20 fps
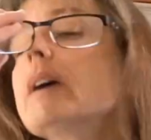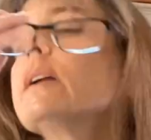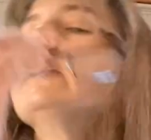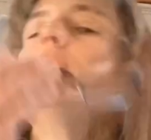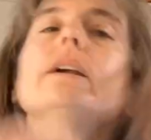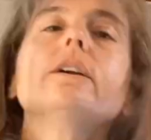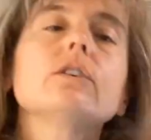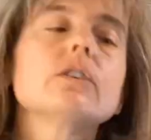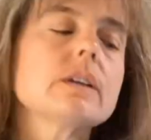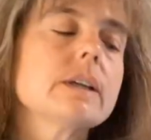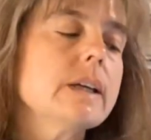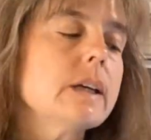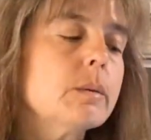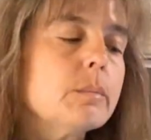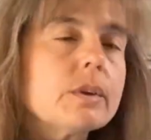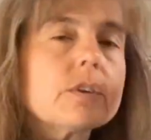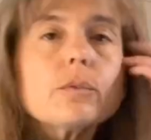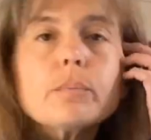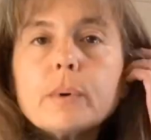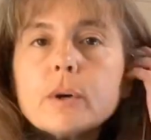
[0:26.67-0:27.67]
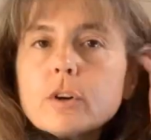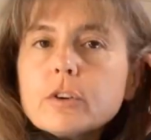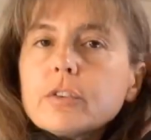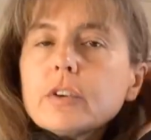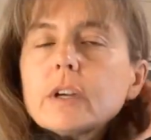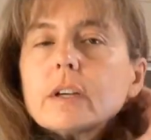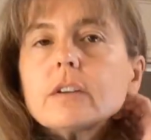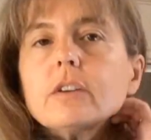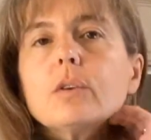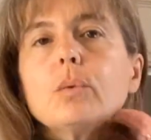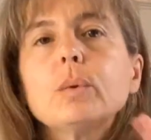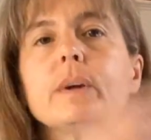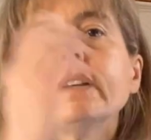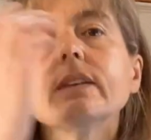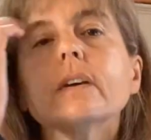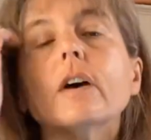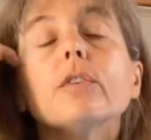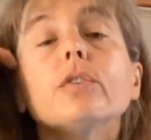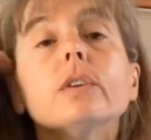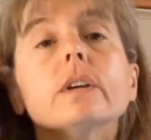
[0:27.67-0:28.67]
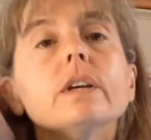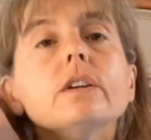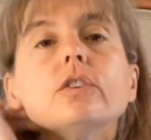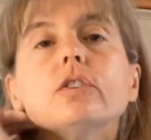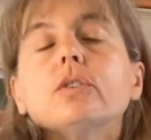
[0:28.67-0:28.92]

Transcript: done here, Liam, is perfect. We definitely